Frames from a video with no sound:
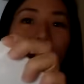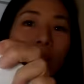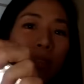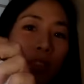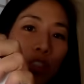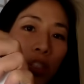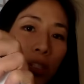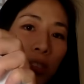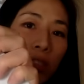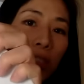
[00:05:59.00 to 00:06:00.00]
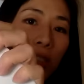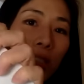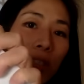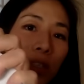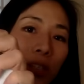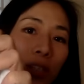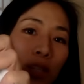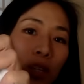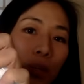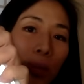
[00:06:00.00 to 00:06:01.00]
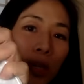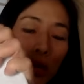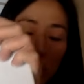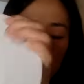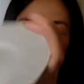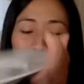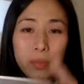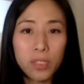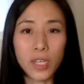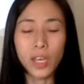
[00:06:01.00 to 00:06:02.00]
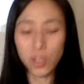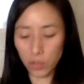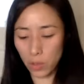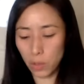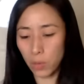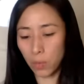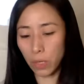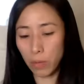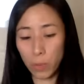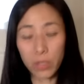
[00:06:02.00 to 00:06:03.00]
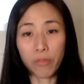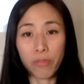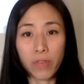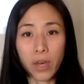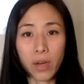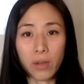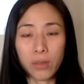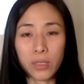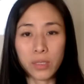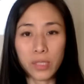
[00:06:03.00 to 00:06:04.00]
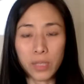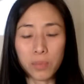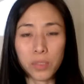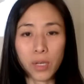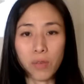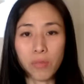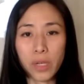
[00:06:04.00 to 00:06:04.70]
It's just a big old chip. So, and when it slipped out of